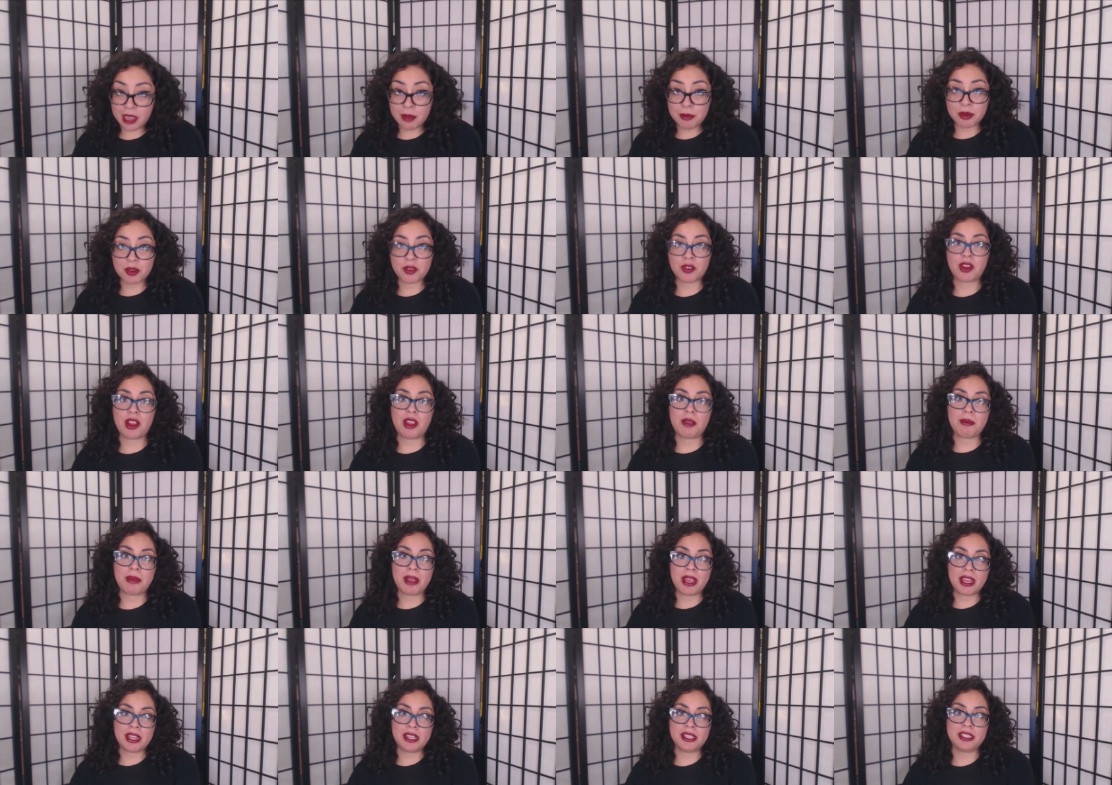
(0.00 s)
Lime
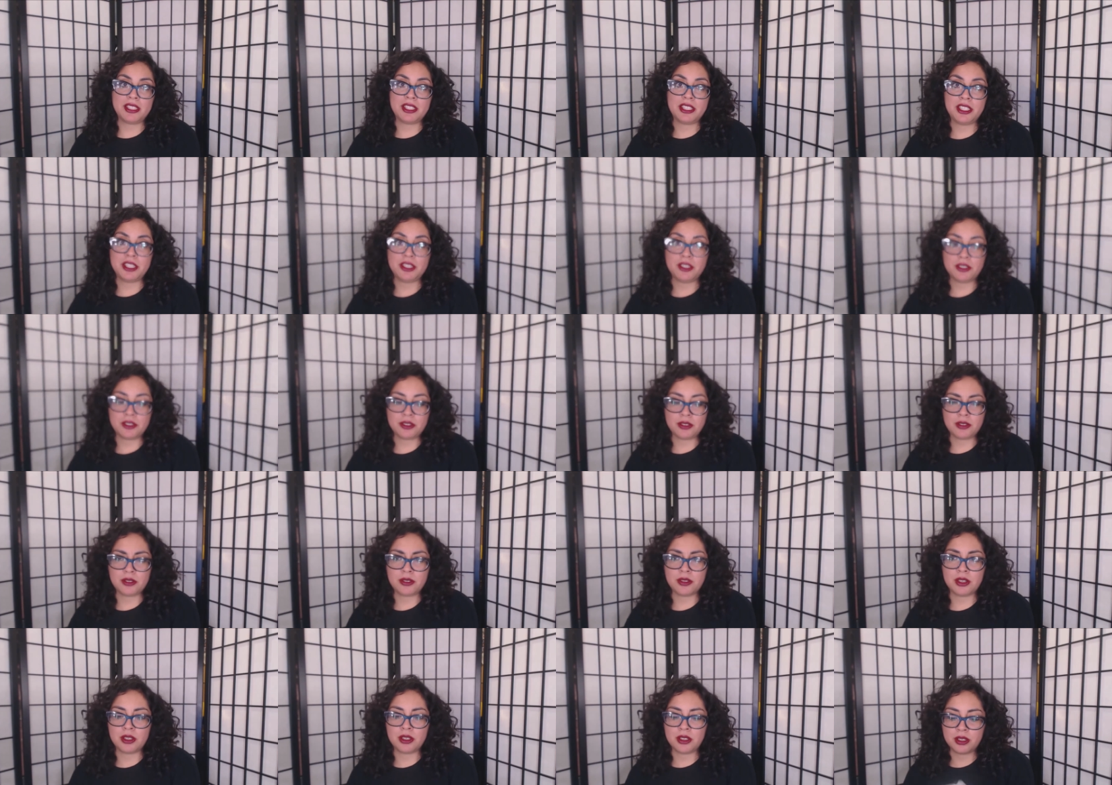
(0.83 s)
Crime had a
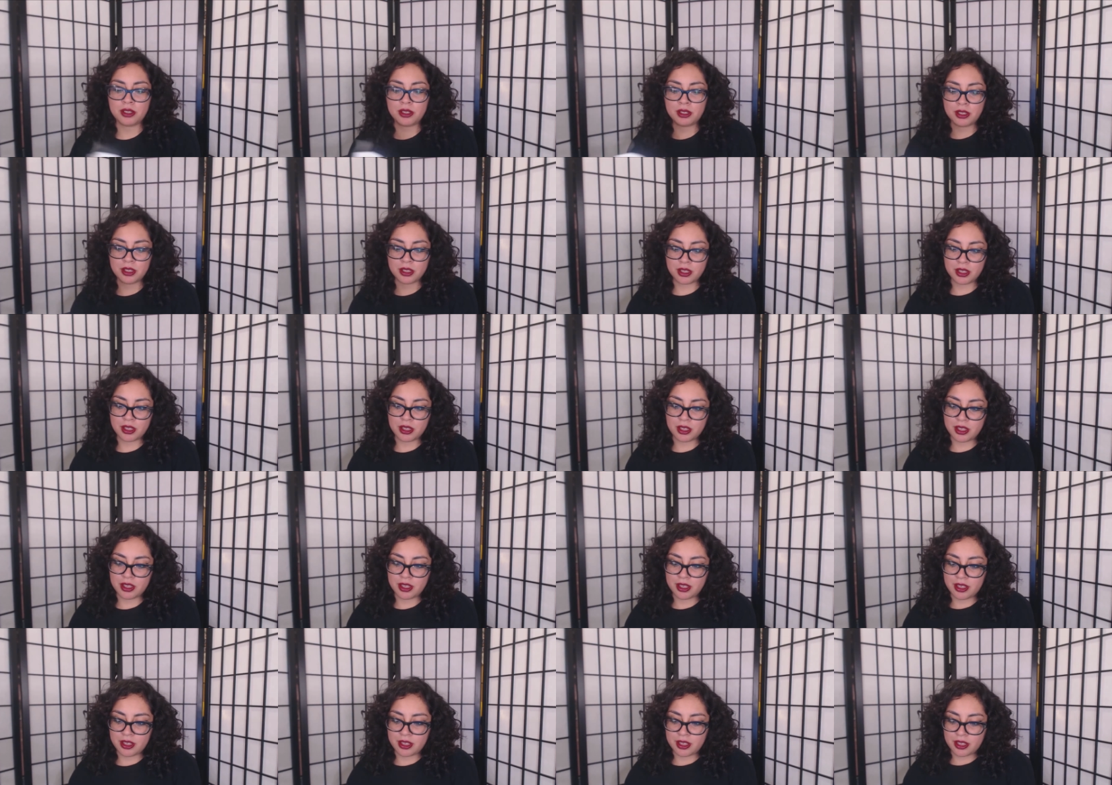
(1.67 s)
deal
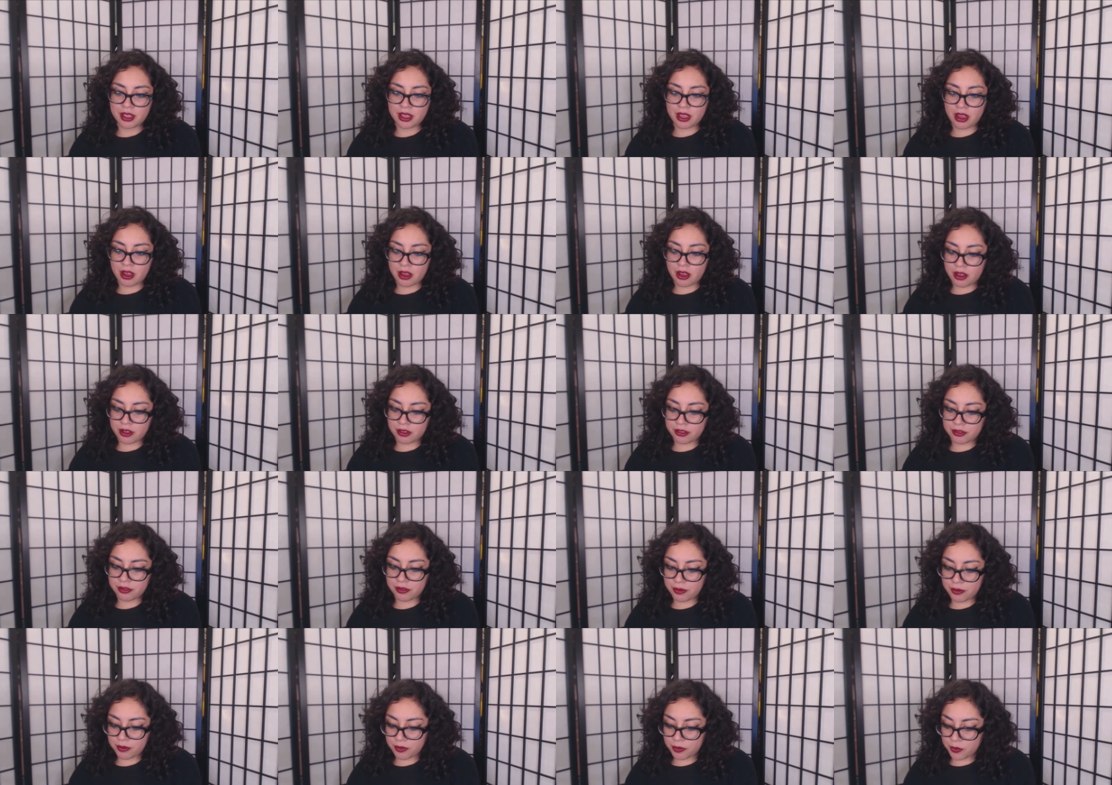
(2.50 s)

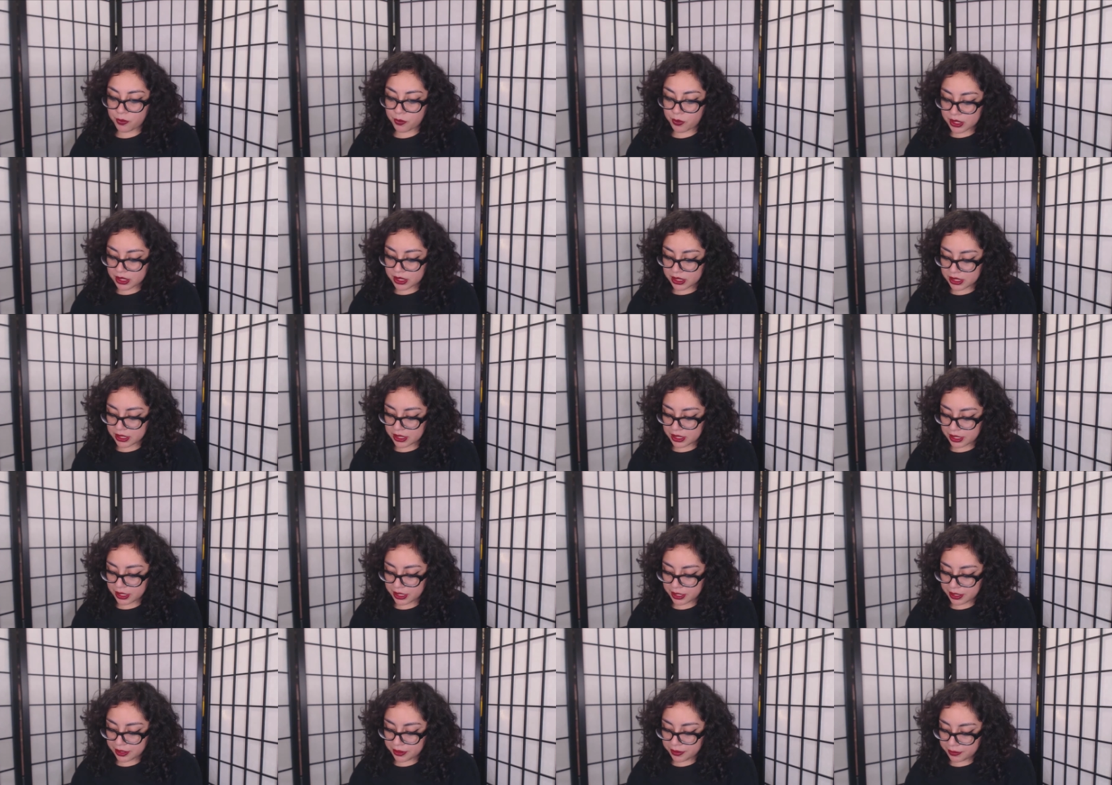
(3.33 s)
on
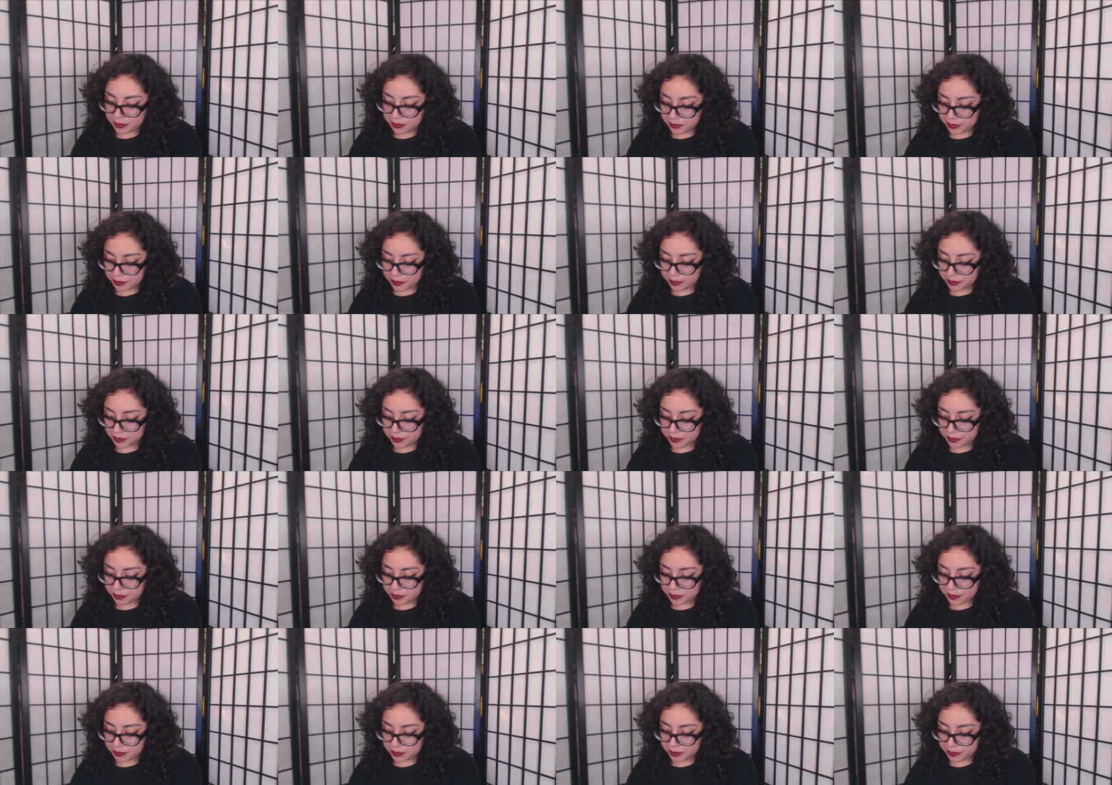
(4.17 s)
Wednesday